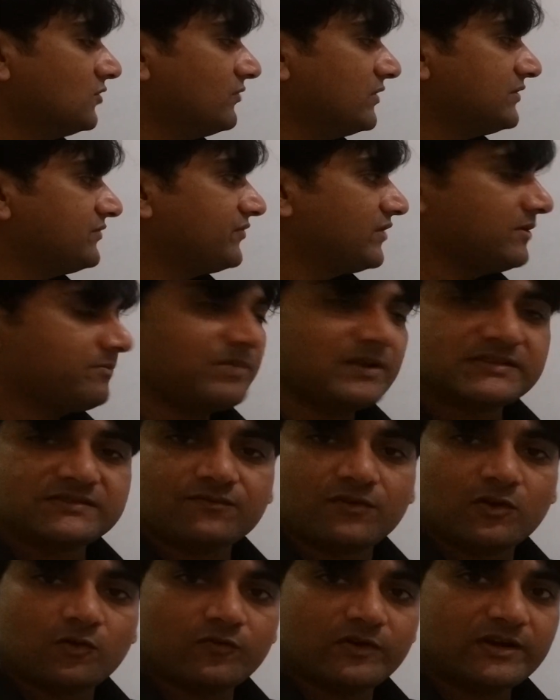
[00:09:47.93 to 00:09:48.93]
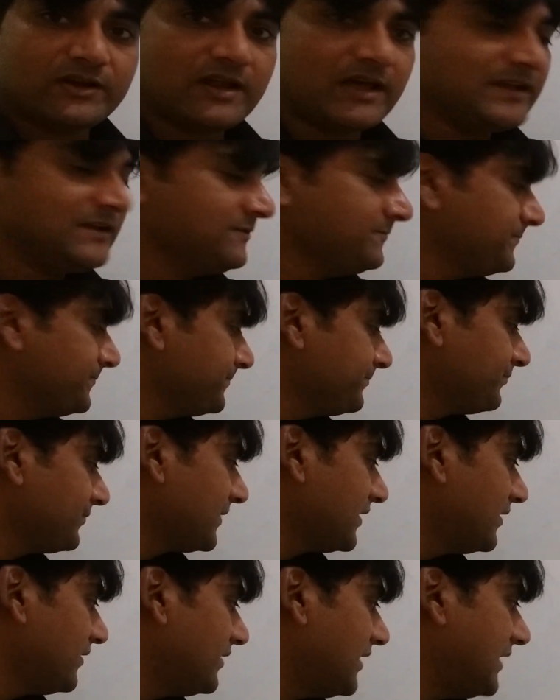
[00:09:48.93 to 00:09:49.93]
over 3 plus 1 over
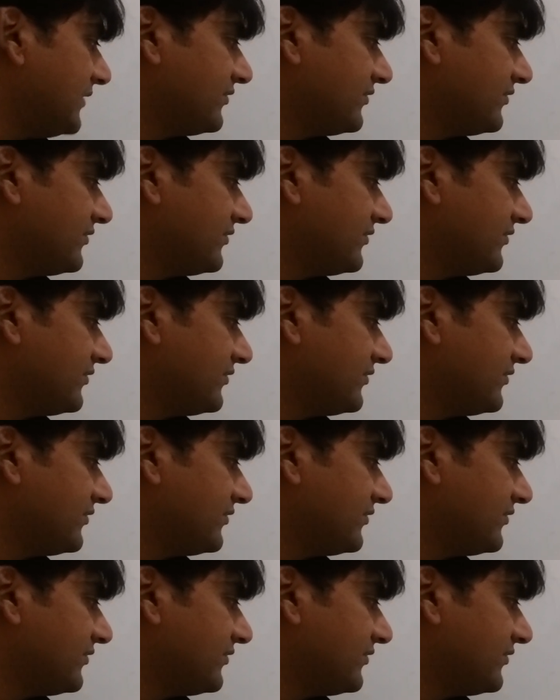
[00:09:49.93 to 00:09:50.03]
9.